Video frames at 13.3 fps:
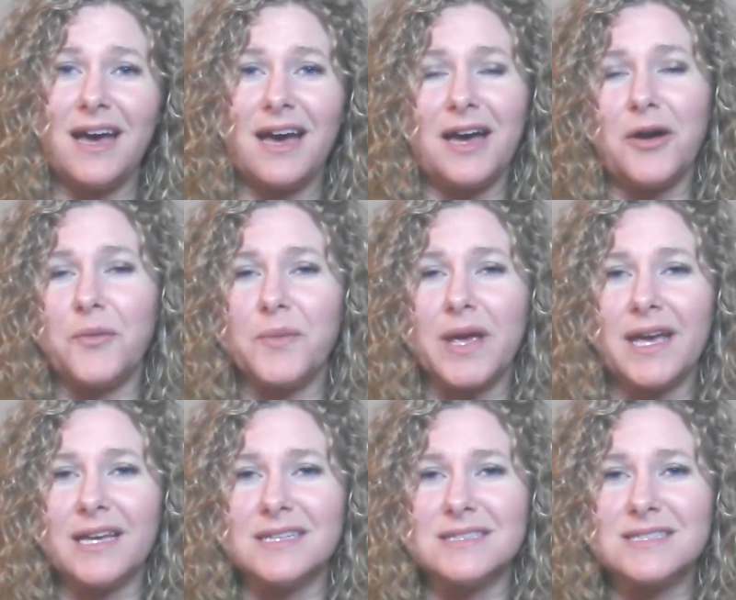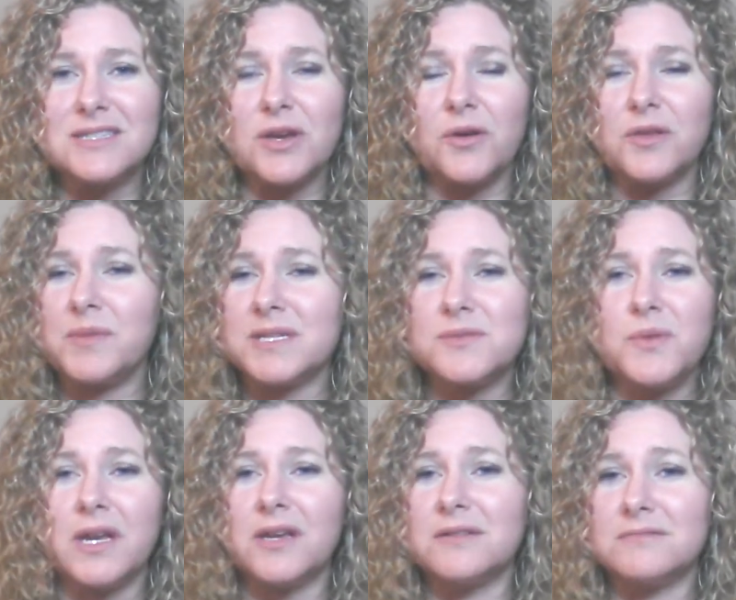Um, and so the best
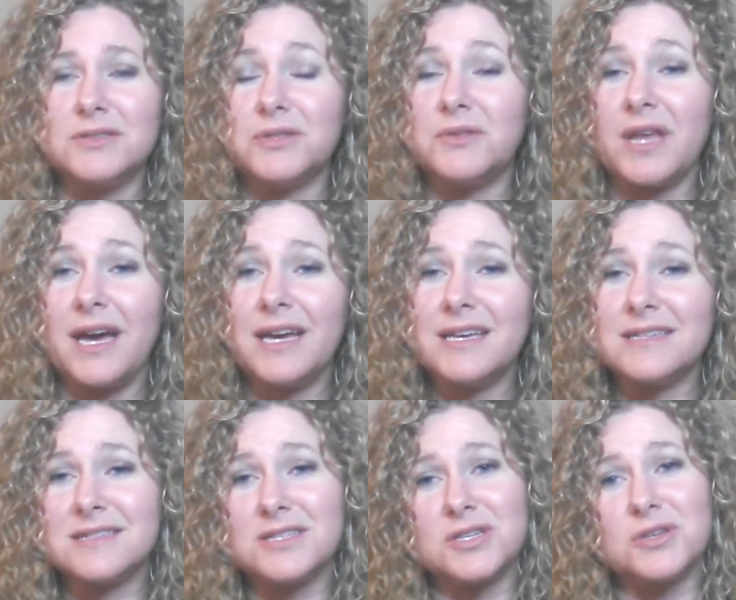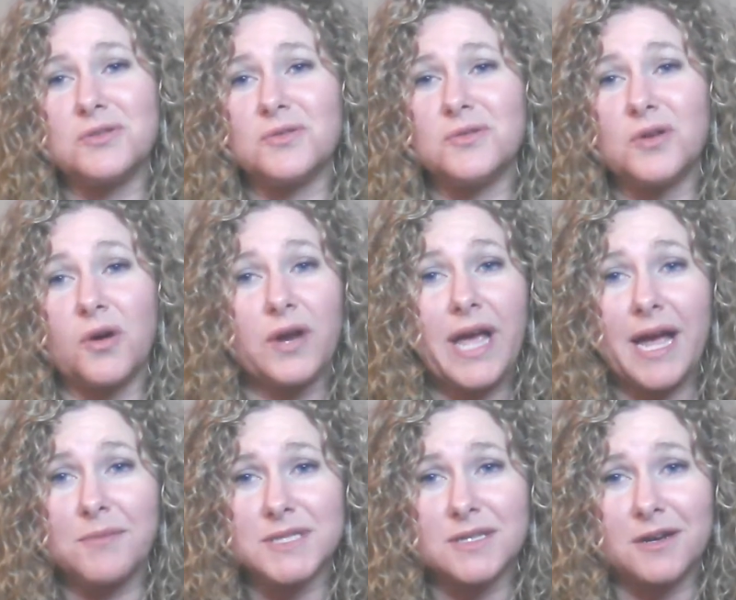way to do that is to go to
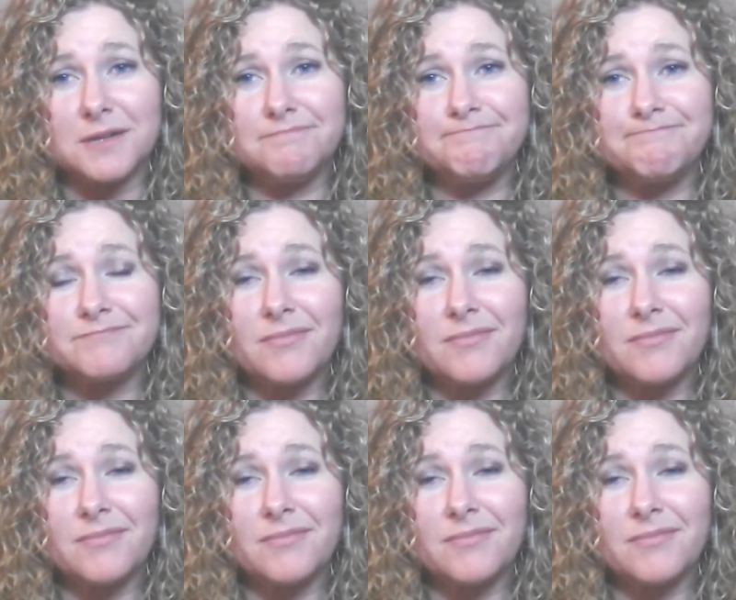Amazon